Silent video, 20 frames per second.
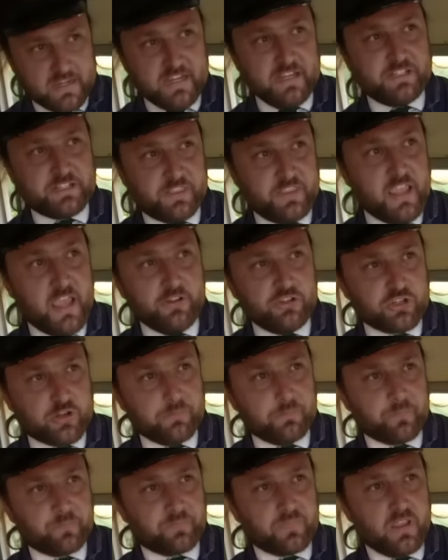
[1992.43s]
and into the
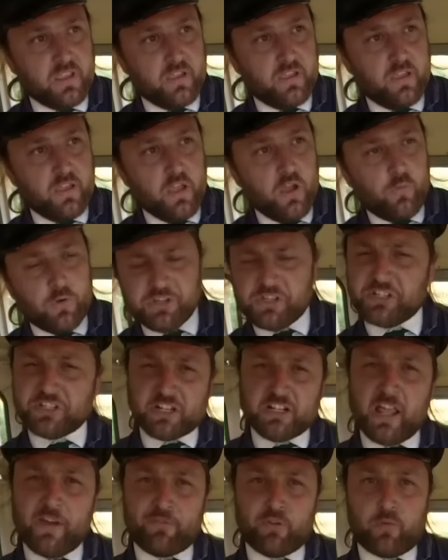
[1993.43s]
engine, which
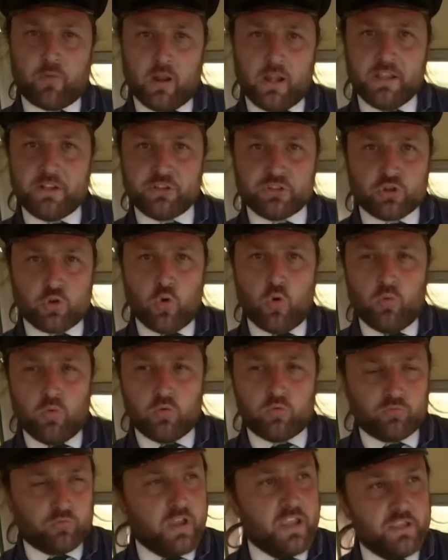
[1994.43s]
is clever really, because you're
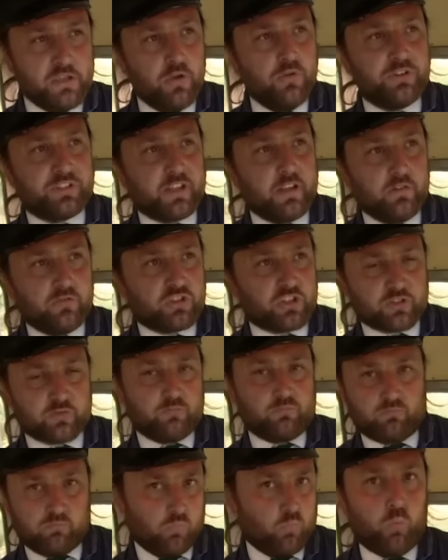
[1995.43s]
reusing
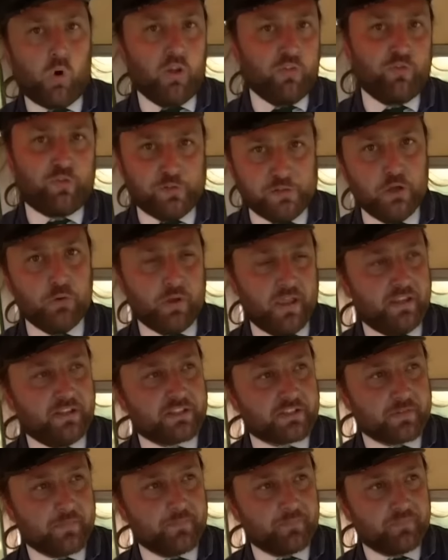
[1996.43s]
just one fluid.
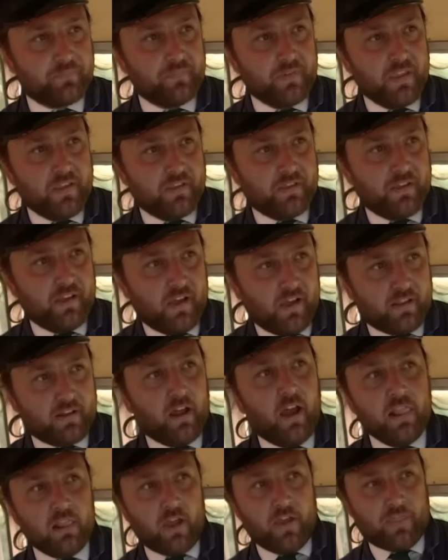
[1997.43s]

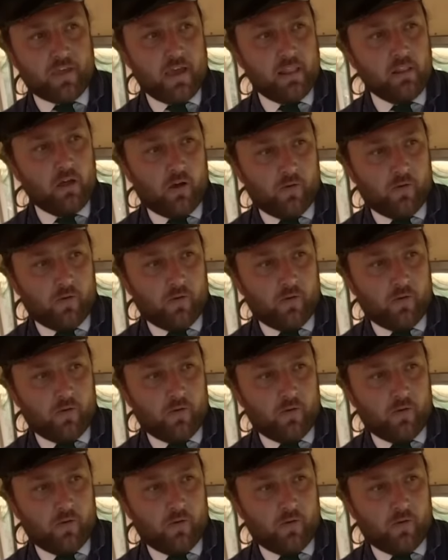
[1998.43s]
And I like that a